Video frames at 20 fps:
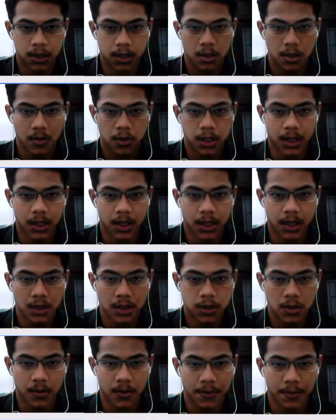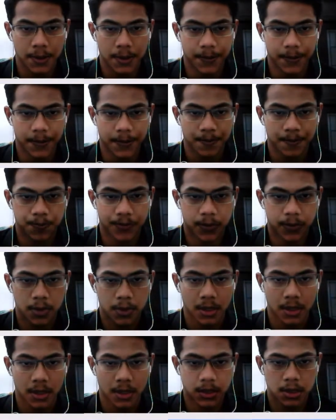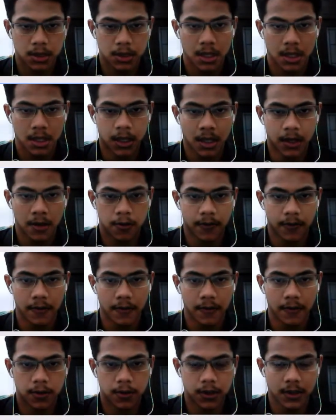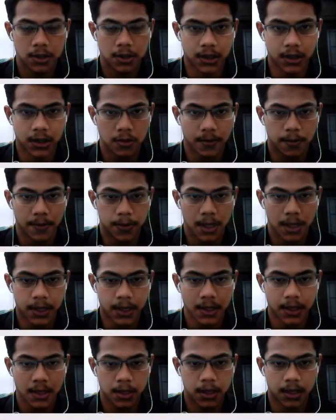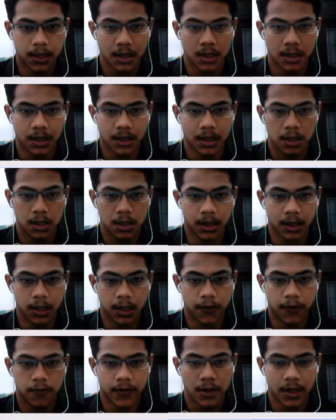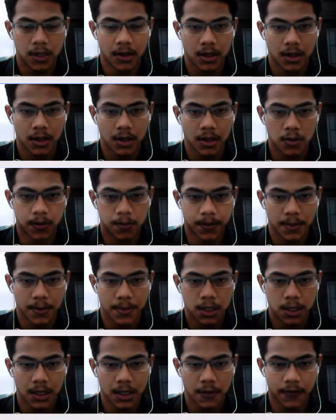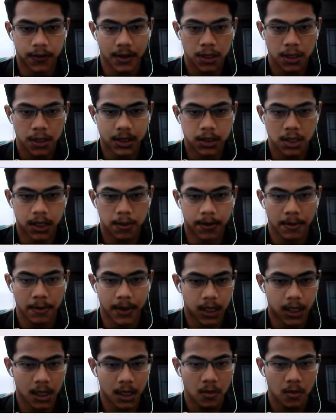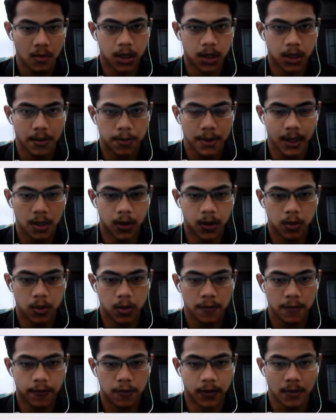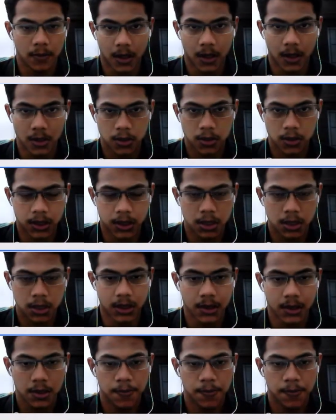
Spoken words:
When the door is open, find out this is your time. If the door is open, if yes, the magnet will be away from the Hall sensor,